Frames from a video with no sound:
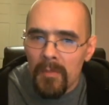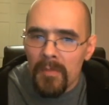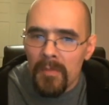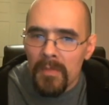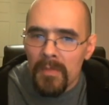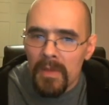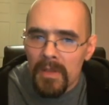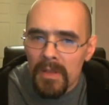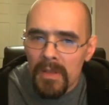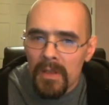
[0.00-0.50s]

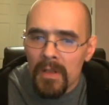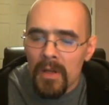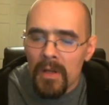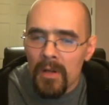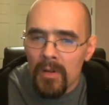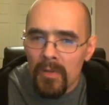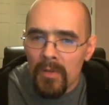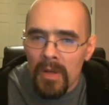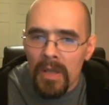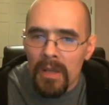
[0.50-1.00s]

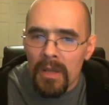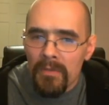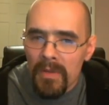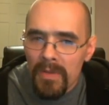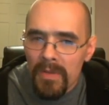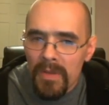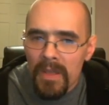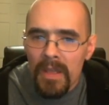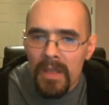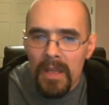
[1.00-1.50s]

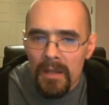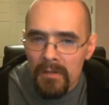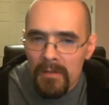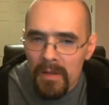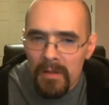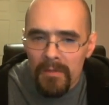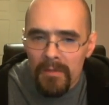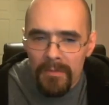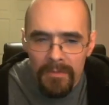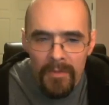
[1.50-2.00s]
everything
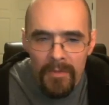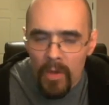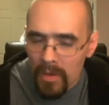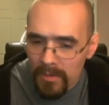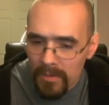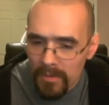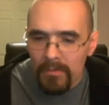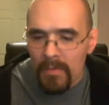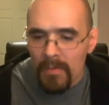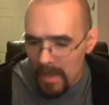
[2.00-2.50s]
I've
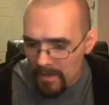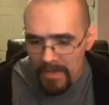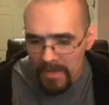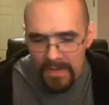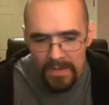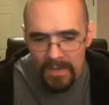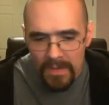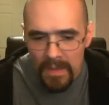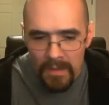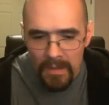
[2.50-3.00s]

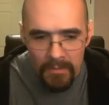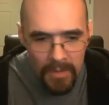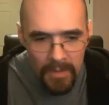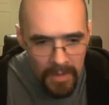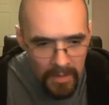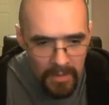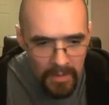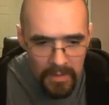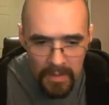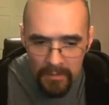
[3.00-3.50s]

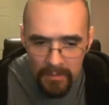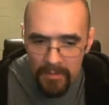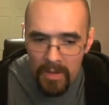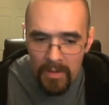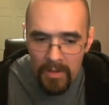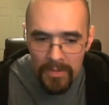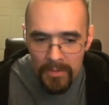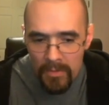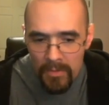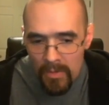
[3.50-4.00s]

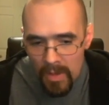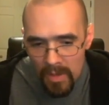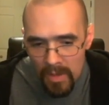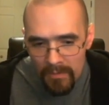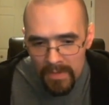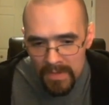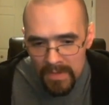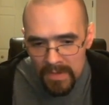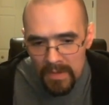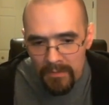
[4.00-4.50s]
gone through
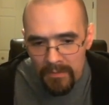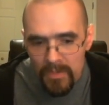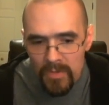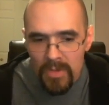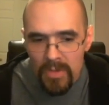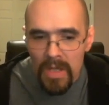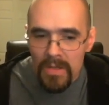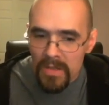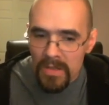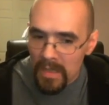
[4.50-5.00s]
all of this stuff
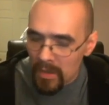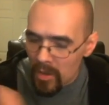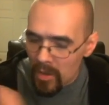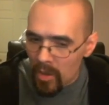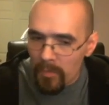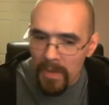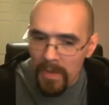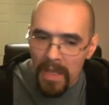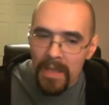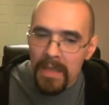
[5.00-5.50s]
with Tragedy
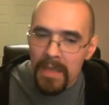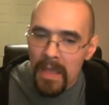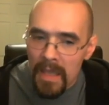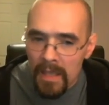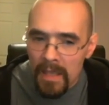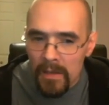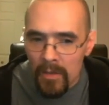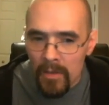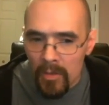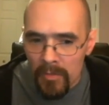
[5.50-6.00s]
and Hope and the
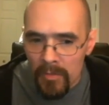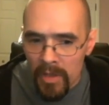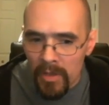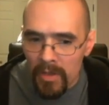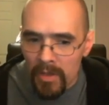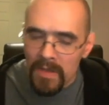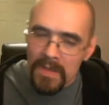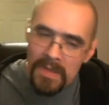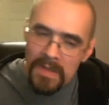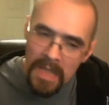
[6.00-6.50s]

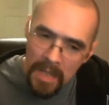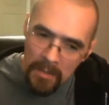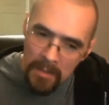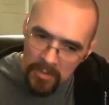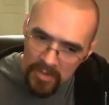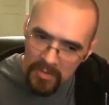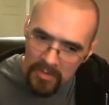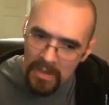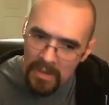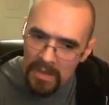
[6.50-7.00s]
Anglo-American
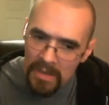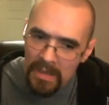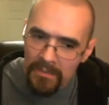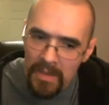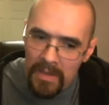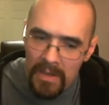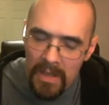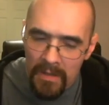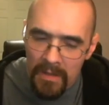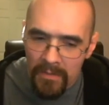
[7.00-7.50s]
establishment and
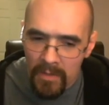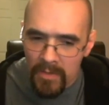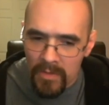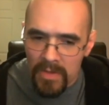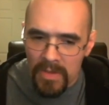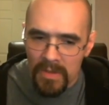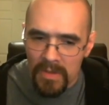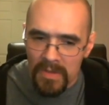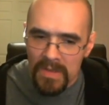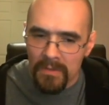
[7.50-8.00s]
even
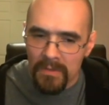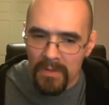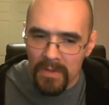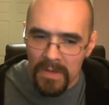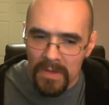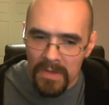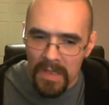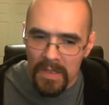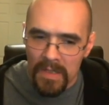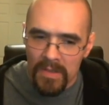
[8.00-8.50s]
Evolution of
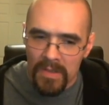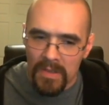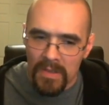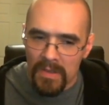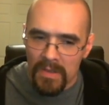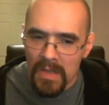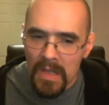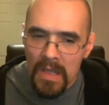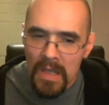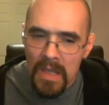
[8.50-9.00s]

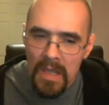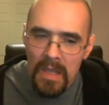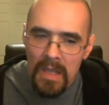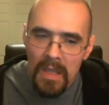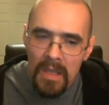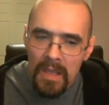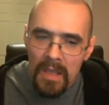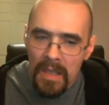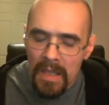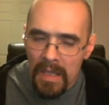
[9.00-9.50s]
Civilizations.
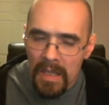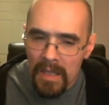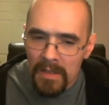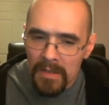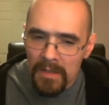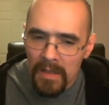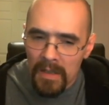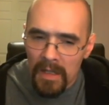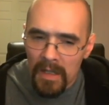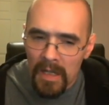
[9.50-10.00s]

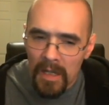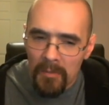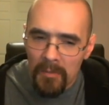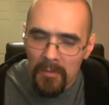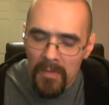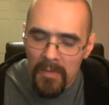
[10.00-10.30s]
And